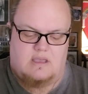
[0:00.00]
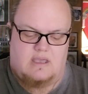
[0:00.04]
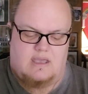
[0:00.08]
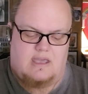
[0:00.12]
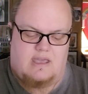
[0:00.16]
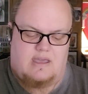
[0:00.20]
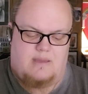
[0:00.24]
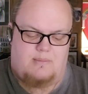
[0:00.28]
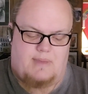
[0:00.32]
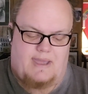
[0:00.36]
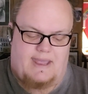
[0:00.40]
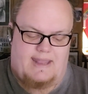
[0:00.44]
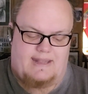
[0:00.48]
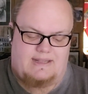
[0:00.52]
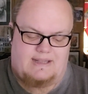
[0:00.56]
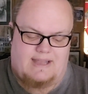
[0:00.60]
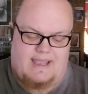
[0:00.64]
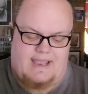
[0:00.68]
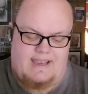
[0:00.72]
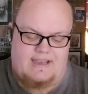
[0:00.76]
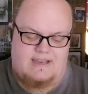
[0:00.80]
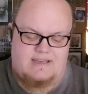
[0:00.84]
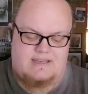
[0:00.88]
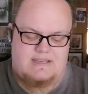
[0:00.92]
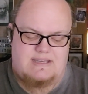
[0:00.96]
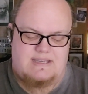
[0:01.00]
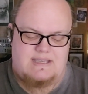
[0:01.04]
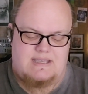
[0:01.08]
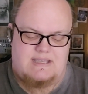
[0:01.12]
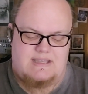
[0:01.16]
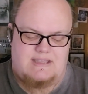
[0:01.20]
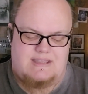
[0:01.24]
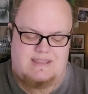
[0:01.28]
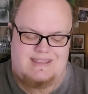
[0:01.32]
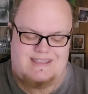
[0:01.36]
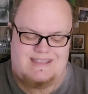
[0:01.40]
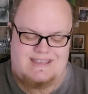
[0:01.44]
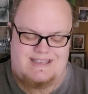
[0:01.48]
I liked
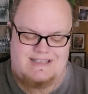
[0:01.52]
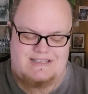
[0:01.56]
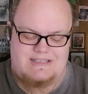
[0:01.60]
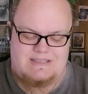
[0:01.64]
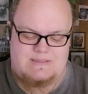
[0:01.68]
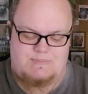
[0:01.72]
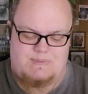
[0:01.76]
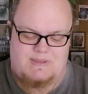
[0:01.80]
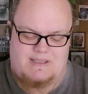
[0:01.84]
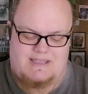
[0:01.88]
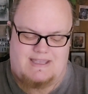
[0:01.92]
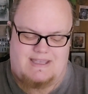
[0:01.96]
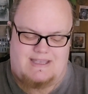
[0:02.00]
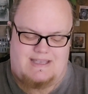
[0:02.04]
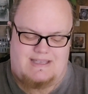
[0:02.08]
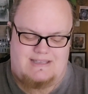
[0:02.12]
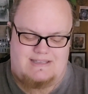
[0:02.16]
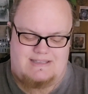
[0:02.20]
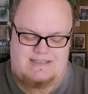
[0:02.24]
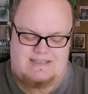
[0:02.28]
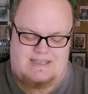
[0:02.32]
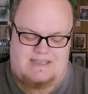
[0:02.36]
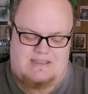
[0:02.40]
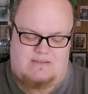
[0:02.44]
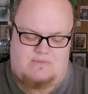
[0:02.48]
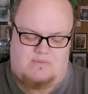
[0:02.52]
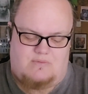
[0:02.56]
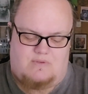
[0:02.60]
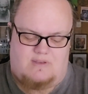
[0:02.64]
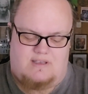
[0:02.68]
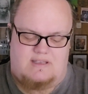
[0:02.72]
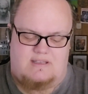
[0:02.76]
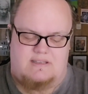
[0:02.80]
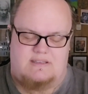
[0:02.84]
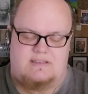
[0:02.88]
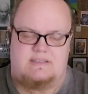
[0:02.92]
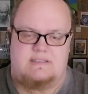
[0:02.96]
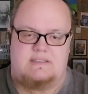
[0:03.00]
this because it
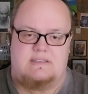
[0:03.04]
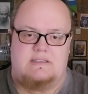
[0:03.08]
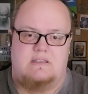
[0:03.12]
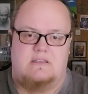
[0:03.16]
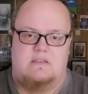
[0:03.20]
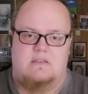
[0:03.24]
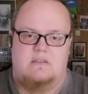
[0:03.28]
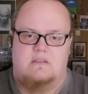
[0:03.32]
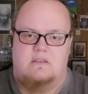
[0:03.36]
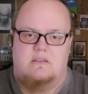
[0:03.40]
was